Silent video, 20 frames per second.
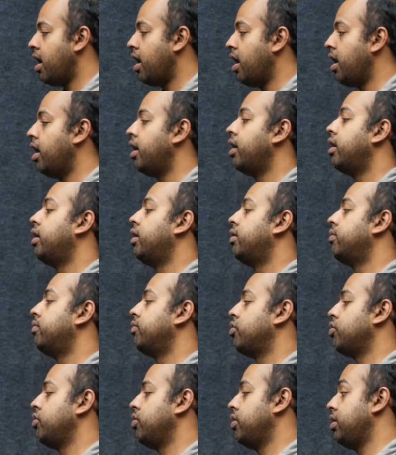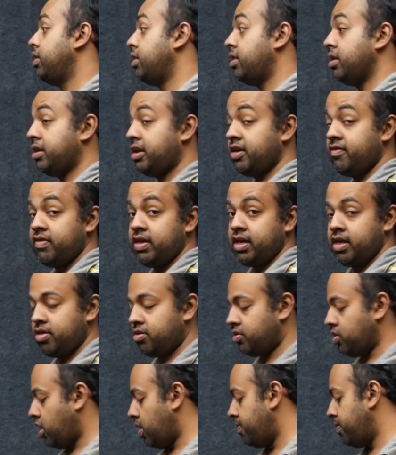So the TV
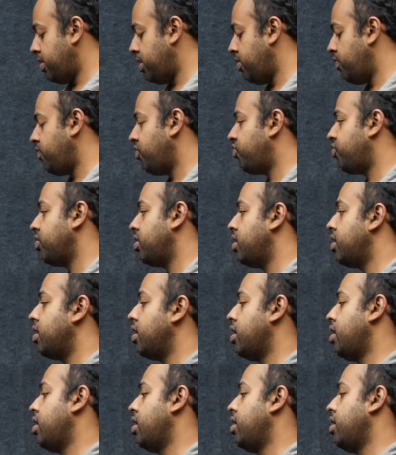is Dolby Vision